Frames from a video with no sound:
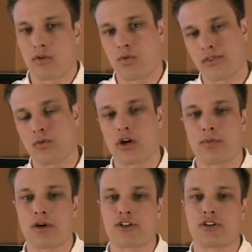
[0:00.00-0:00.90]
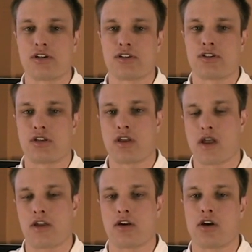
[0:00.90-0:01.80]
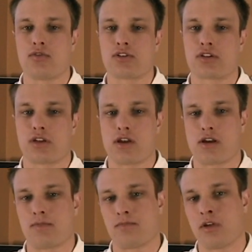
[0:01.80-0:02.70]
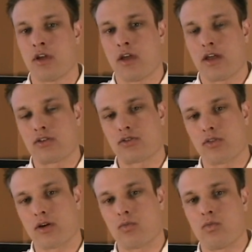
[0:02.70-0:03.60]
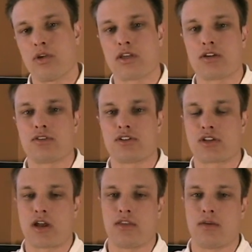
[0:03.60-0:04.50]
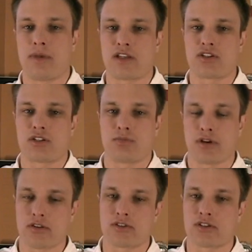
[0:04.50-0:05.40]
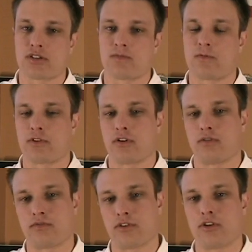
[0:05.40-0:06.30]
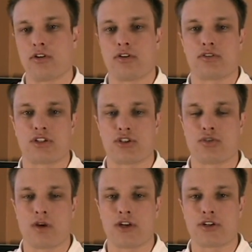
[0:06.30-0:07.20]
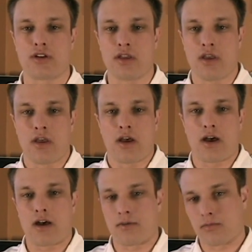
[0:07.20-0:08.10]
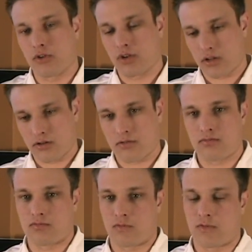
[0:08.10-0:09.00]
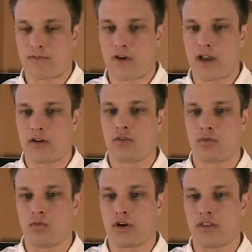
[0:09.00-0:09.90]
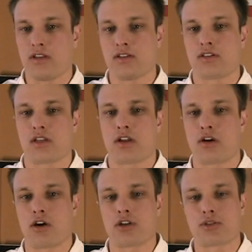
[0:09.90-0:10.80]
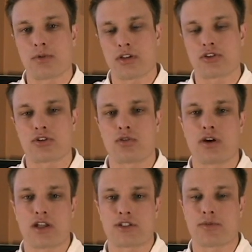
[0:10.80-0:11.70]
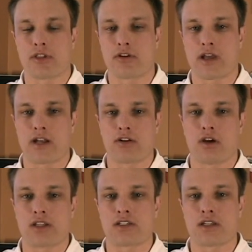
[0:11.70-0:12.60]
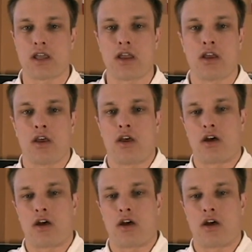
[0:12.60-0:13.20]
water pressure is at your house, so that we can design the best sprinkler system for your situation, you can find one of these in our sprinkler store at sprinklerdaddy.ca.